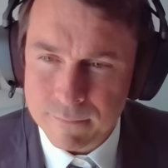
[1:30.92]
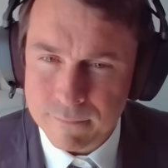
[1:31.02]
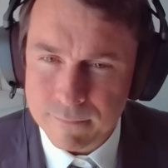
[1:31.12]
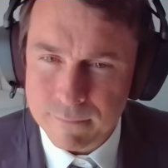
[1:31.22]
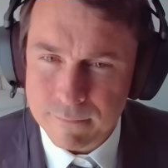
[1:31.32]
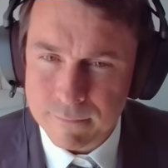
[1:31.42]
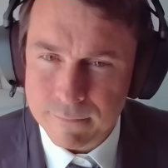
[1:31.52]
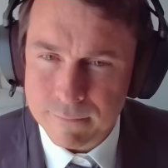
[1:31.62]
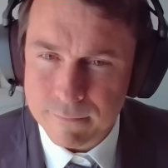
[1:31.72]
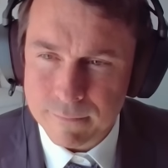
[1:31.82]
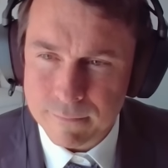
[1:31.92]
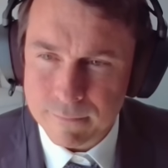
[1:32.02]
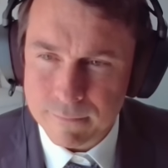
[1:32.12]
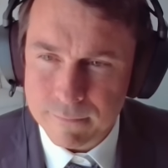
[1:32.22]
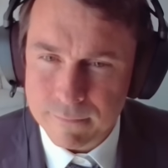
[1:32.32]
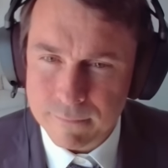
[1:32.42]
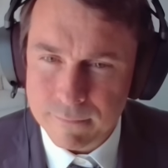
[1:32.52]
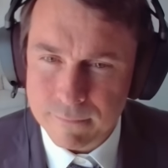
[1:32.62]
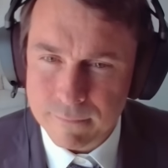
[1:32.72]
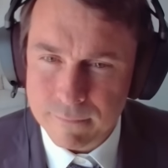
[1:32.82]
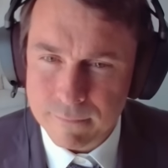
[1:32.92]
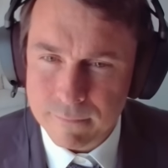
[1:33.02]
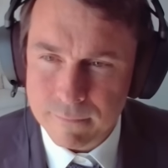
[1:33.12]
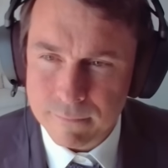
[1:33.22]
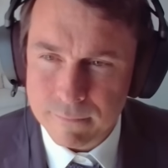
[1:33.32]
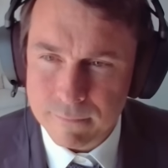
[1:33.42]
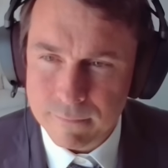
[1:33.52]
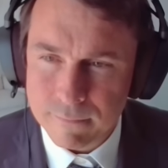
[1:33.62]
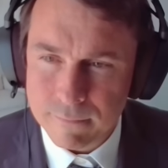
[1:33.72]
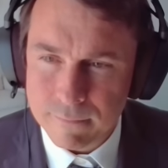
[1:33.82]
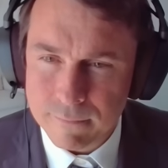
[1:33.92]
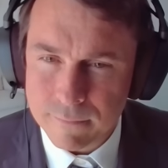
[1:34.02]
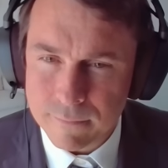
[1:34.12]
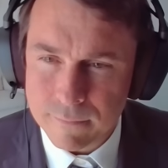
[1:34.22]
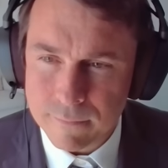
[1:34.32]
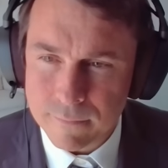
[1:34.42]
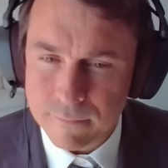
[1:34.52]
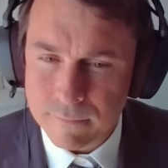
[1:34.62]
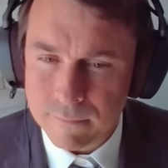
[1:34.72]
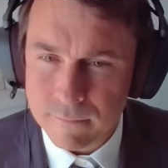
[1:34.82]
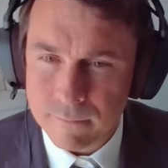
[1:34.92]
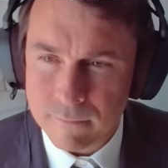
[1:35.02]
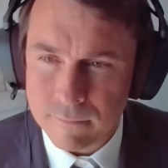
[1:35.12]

The person shown says nothing.